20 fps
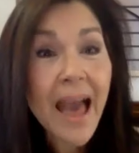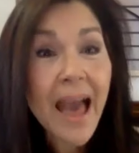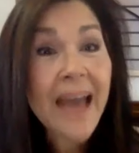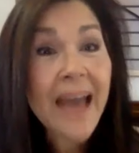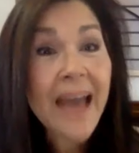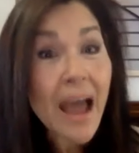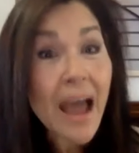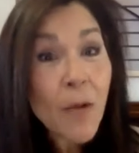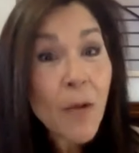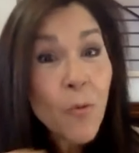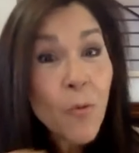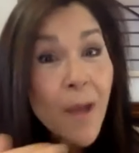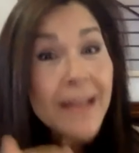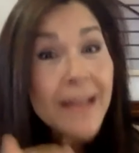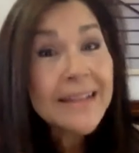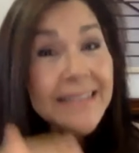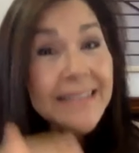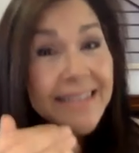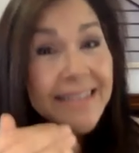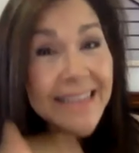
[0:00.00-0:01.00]
And I
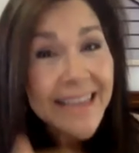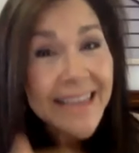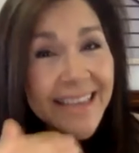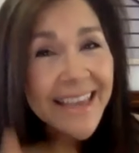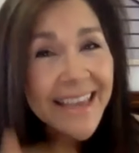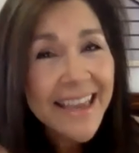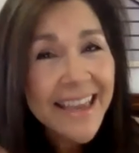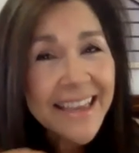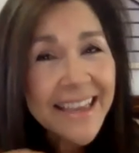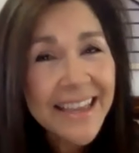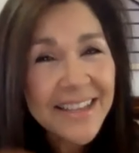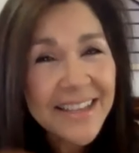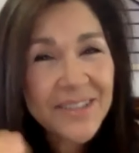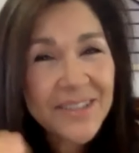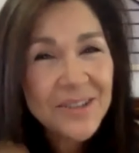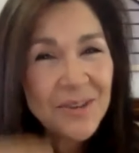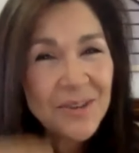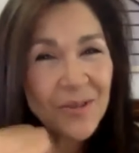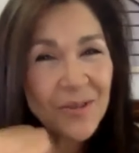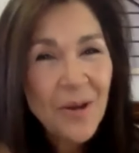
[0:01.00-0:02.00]
went digging
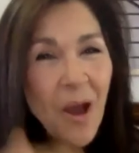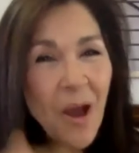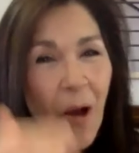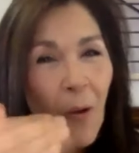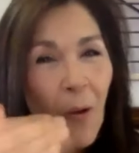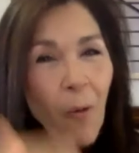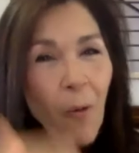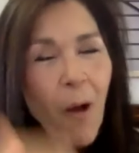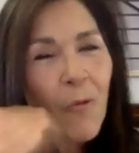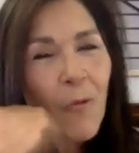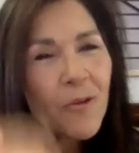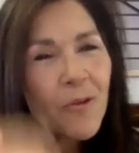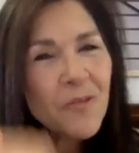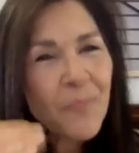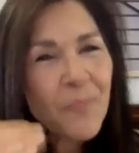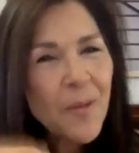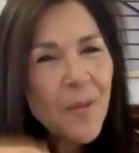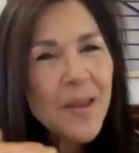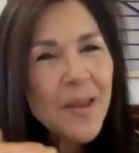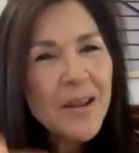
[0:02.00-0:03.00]
into what would
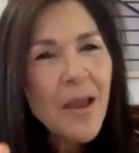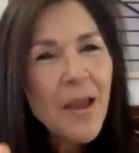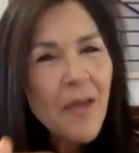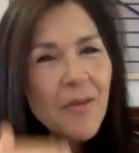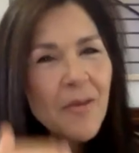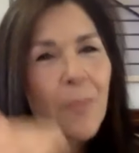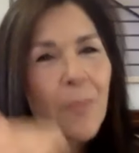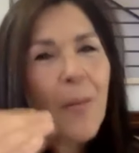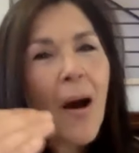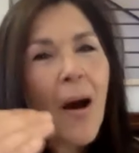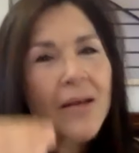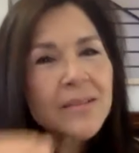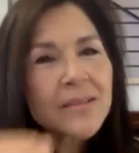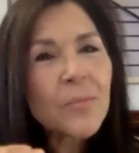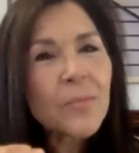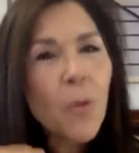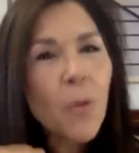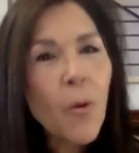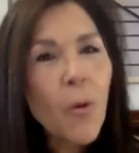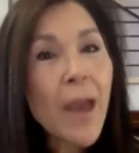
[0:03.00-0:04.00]
have been the
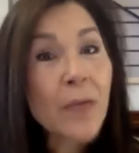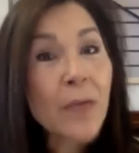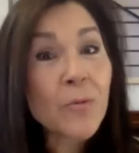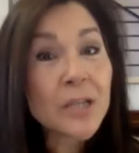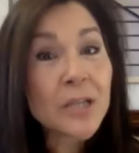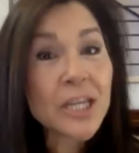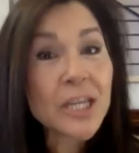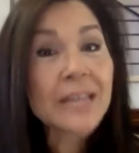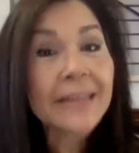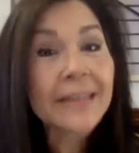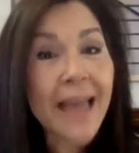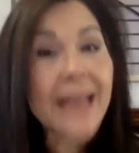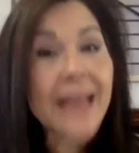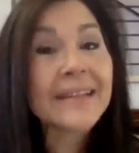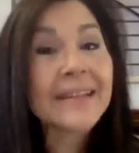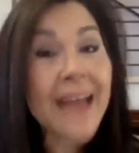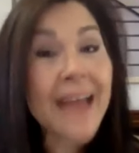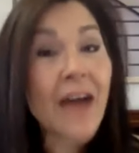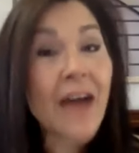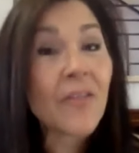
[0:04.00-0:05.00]
possible way in which he
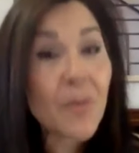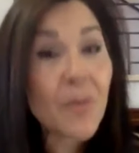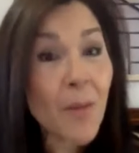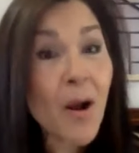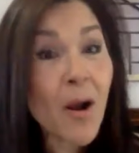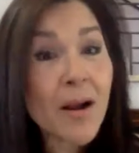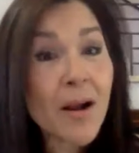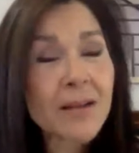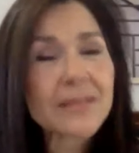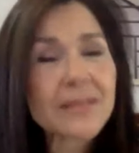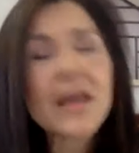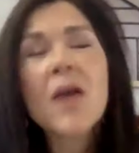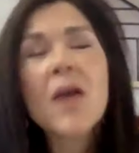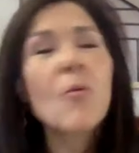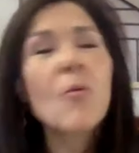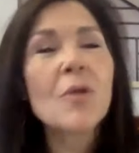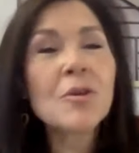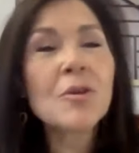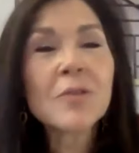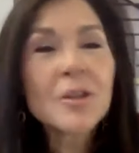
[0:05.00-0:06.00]
laid down the marks.
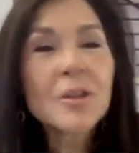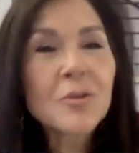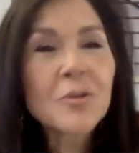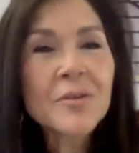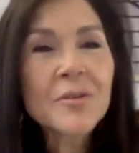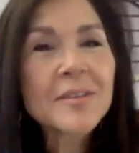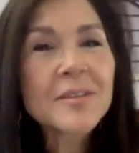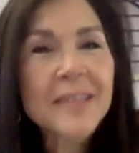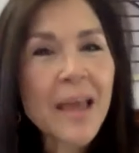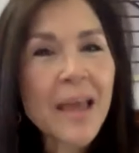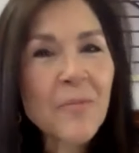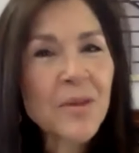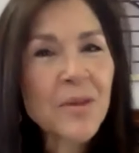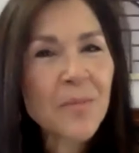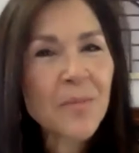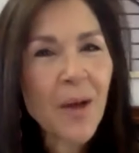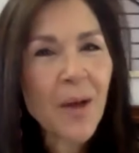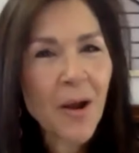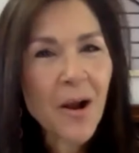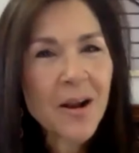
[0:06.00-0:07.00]
Well, you can do the same
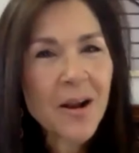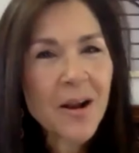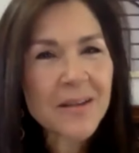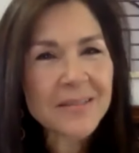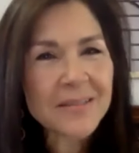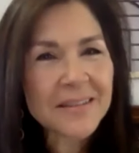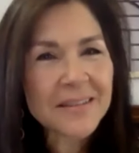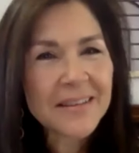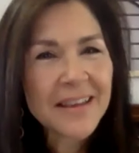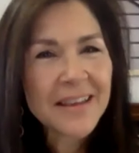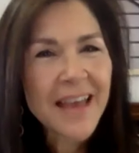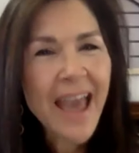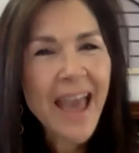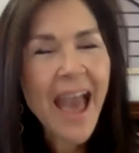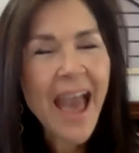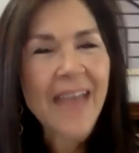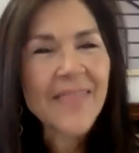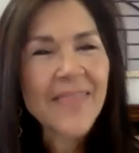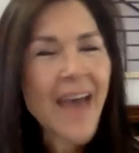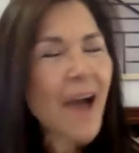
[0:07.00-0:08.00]
with my art.
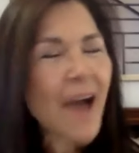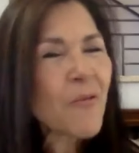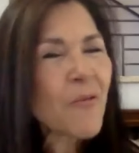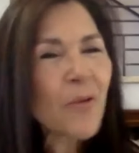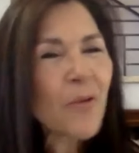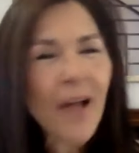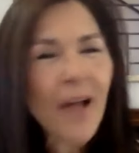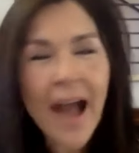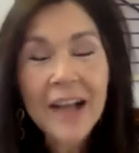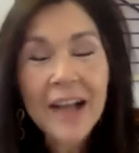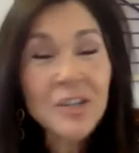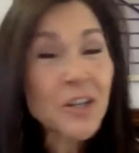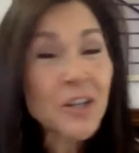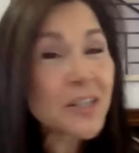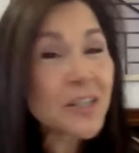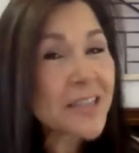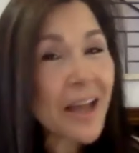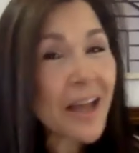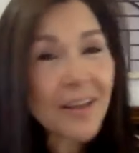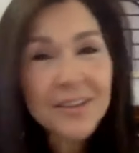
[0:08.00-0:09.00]
And that will
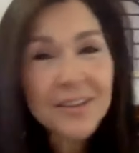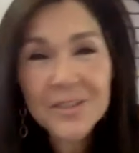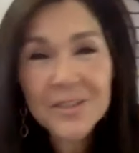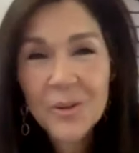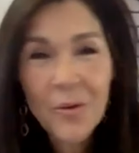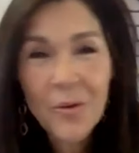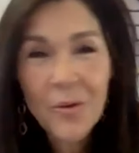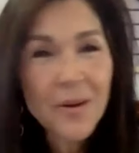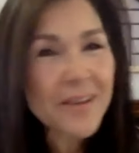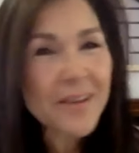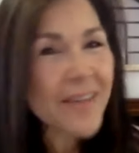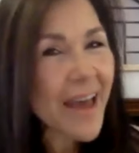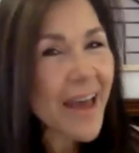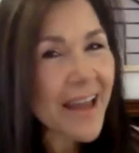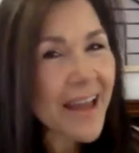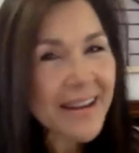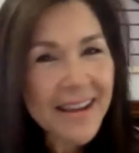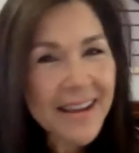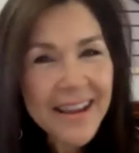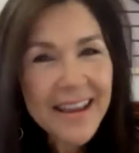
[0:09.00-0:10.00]
actually tell a story
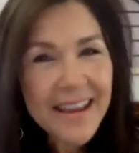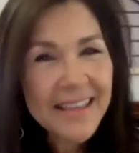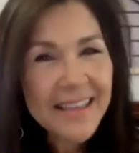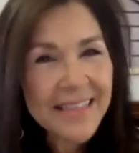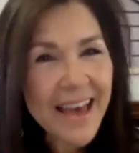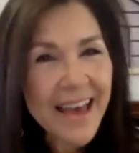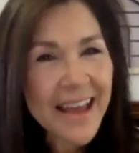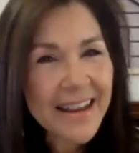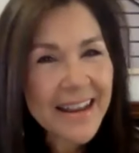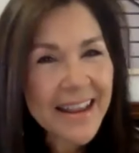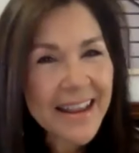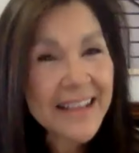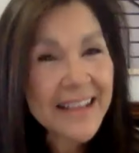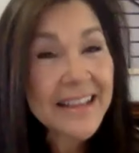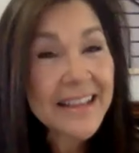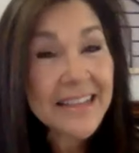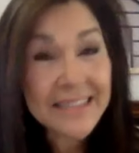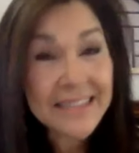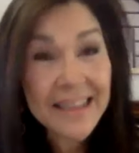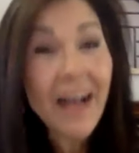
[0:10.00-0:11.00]
that that
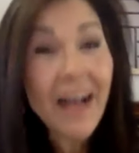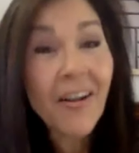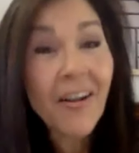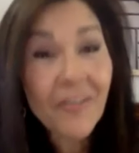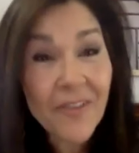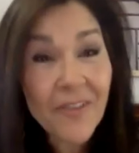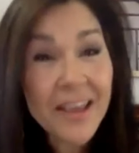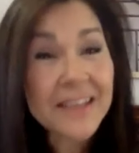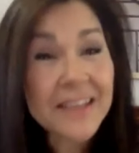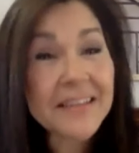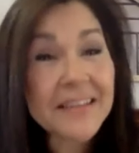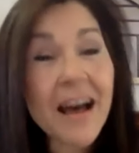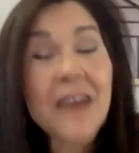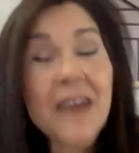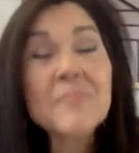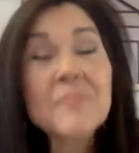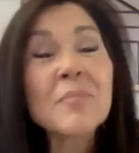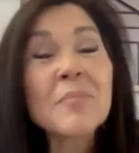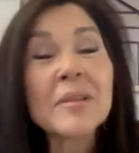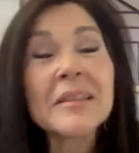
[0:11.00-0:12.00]
in itself is
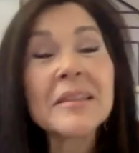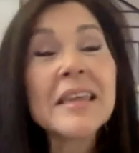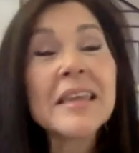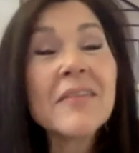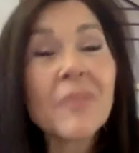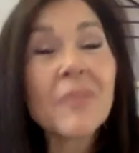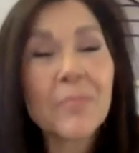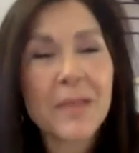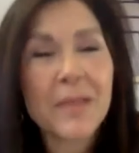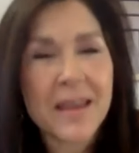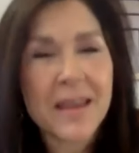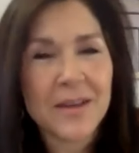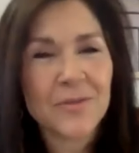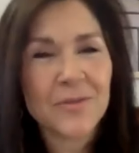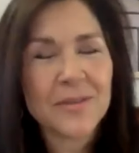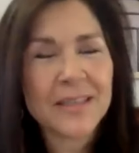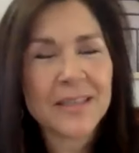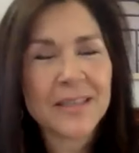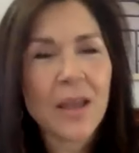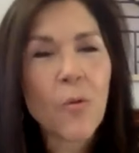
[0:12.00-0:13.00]
unbelievably
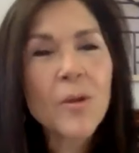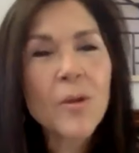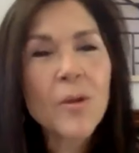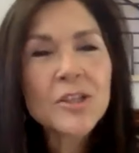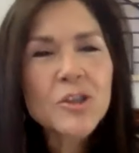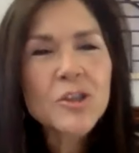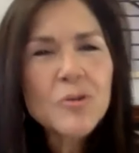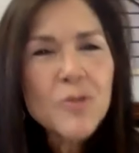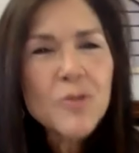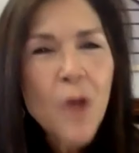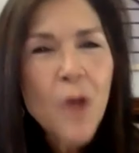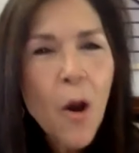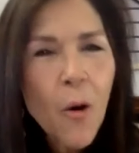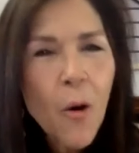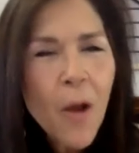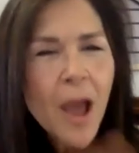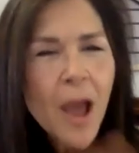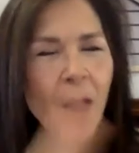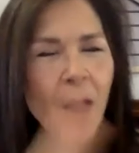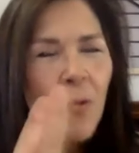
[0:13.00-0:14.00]
interesting. Once you
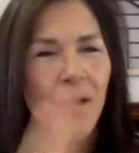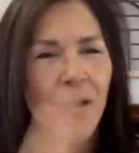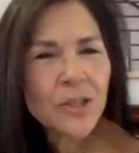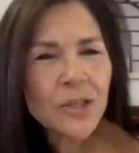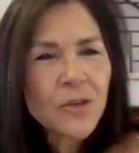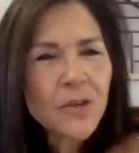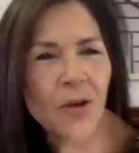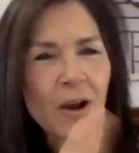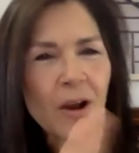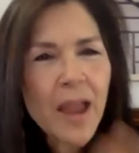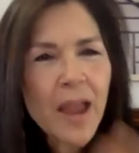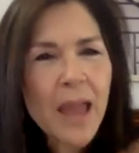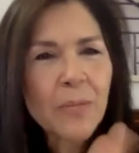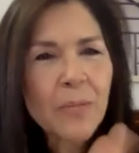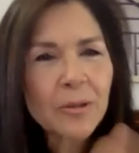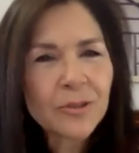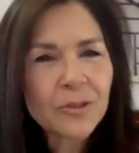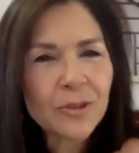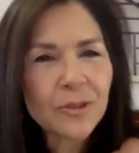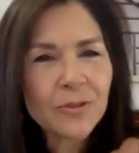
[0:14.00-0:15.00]
know, once you are
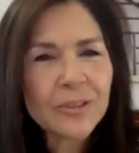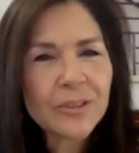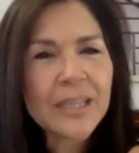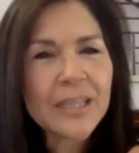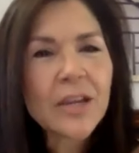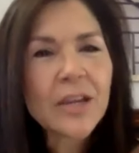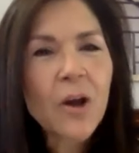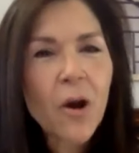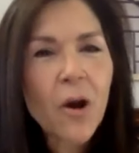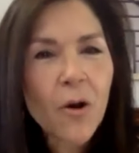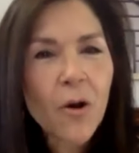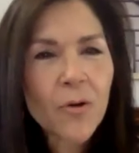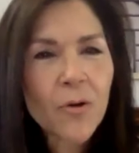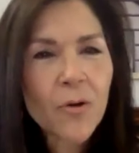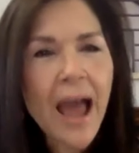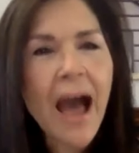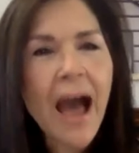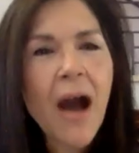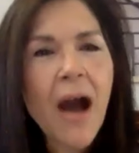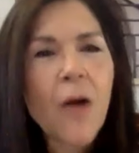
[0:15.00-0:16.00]
able to decode
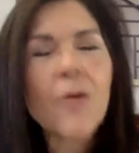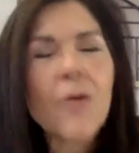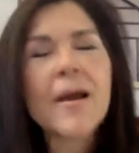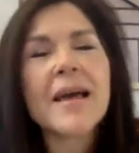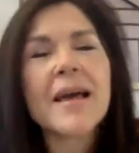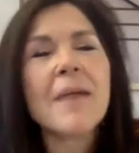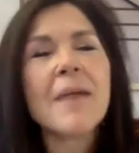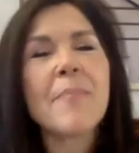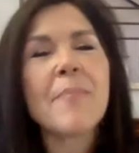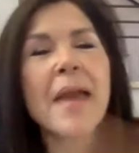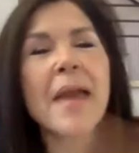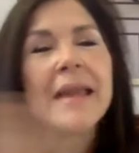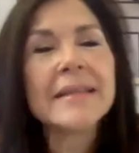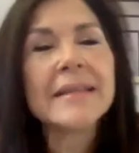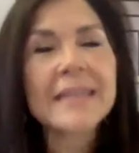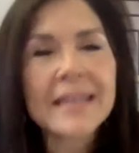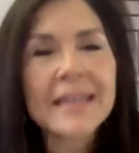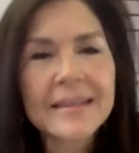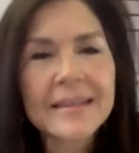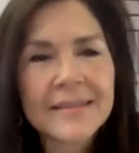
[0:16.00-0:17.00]
how a
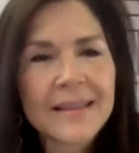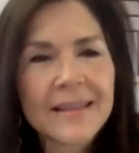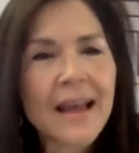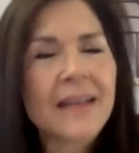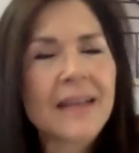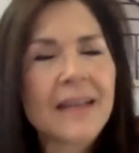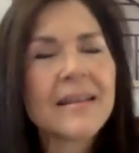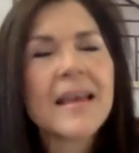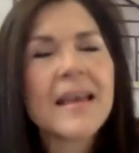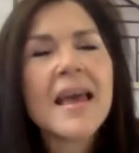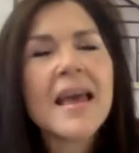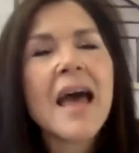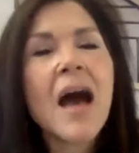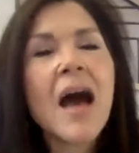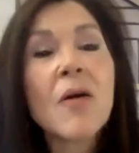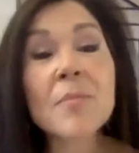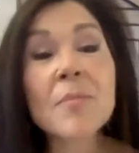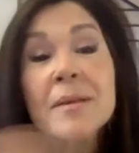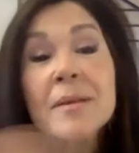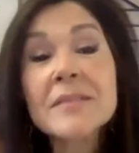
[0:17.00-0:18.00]
painting is done,
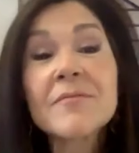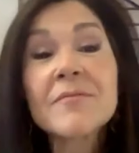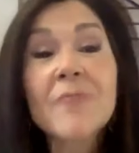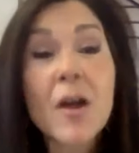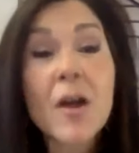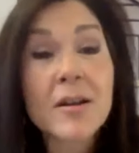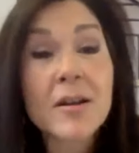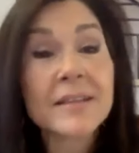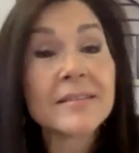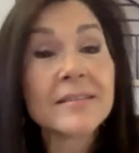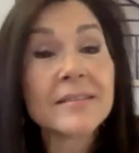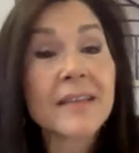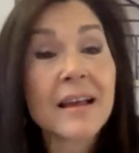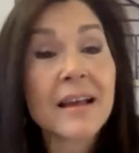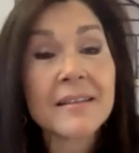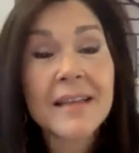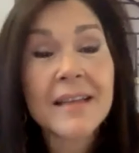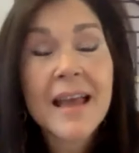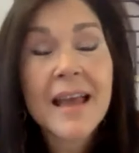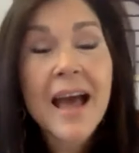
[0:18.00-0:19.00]
how a piece of art is
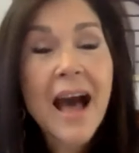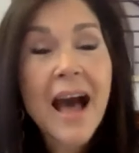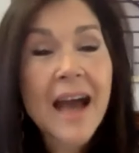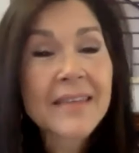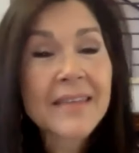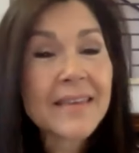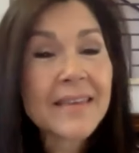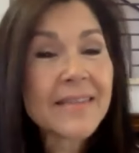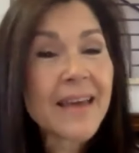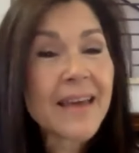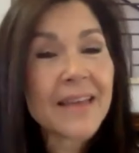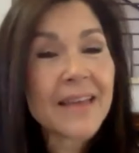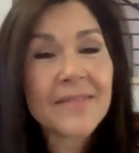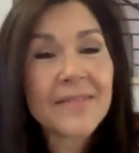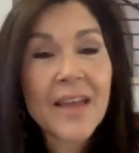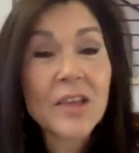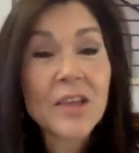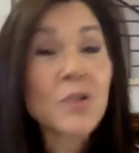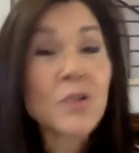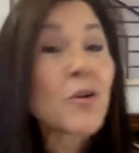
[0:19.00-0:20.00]
done, I think that
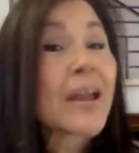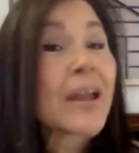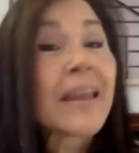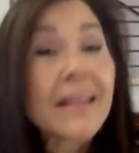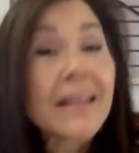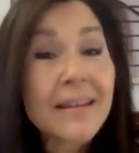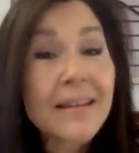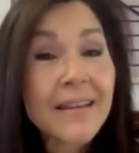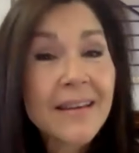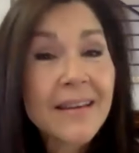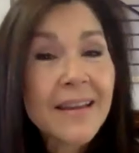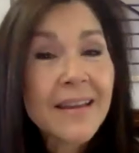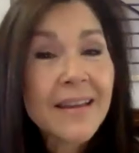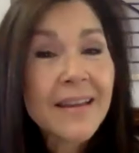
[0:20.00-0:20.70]
that you're in.